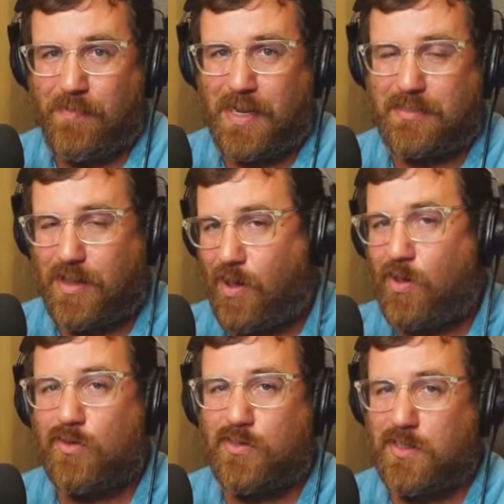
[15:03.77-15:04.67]
It's
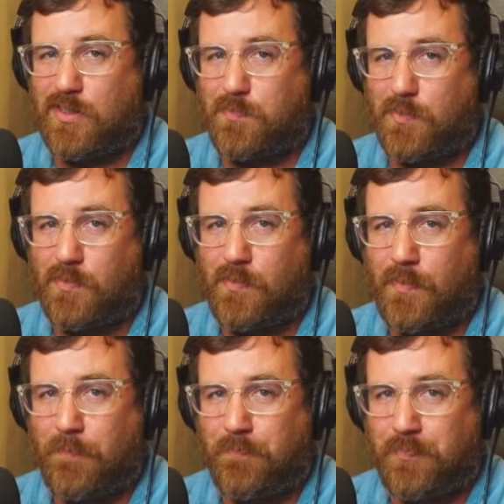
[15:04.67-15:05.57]
all sensible.
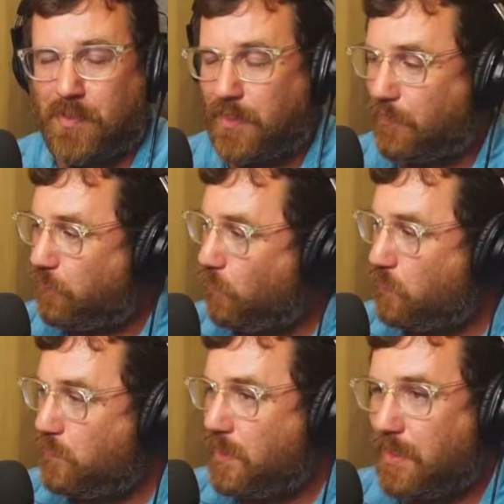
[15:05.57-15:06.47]
Therefore,
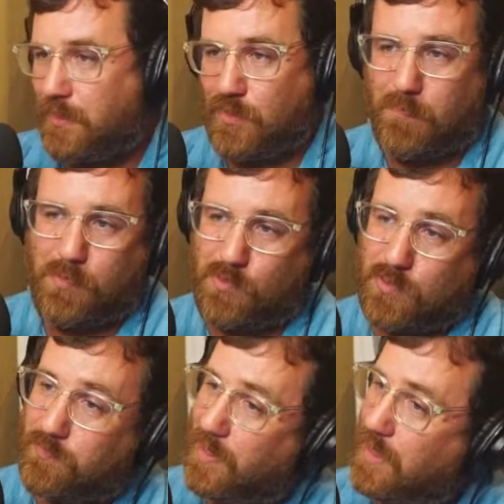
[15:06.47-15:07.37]
you can kind of you can boost
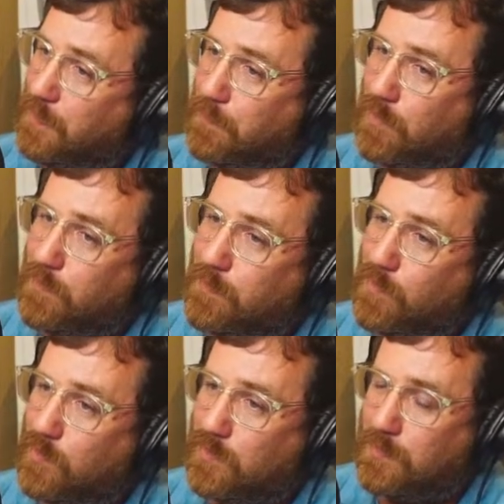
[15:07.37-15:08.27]
your fan up a little bit
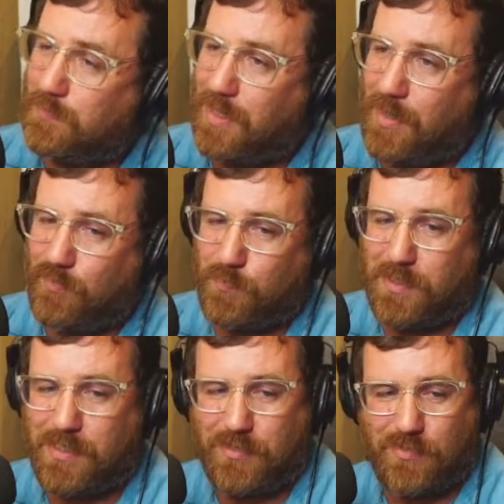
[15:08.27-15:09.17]
more sometimes
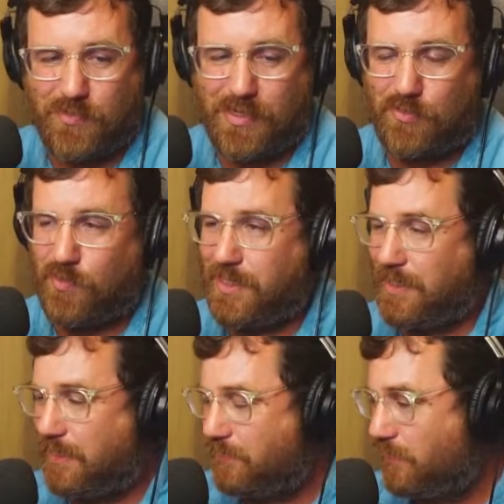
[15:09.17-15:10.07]
because you're not
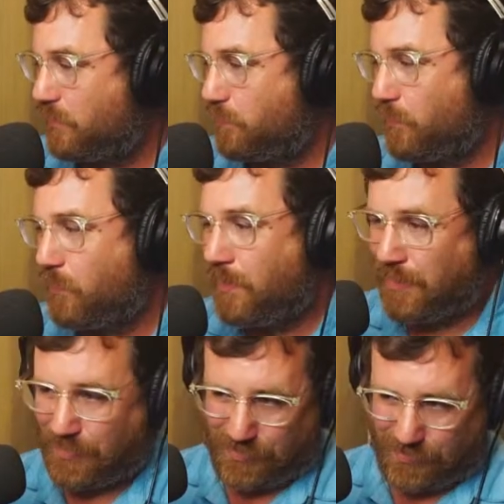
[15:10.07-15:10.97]
treating that sensible
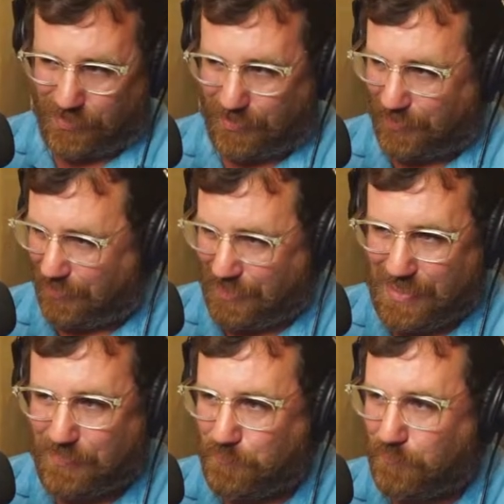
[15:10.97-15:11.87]
uh,
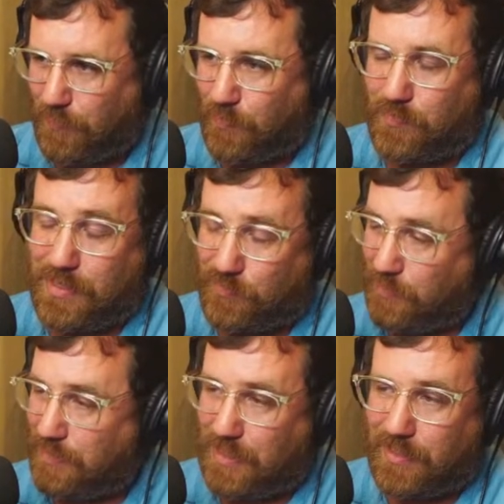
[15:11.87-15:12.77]
heat or not
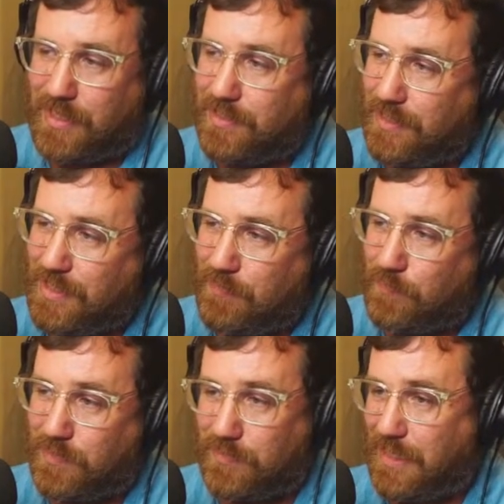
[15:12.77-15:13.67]
treating that latent heat
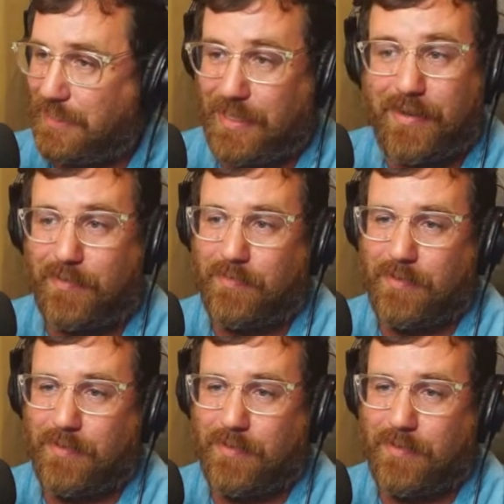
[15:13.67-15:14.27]
because it ain't there.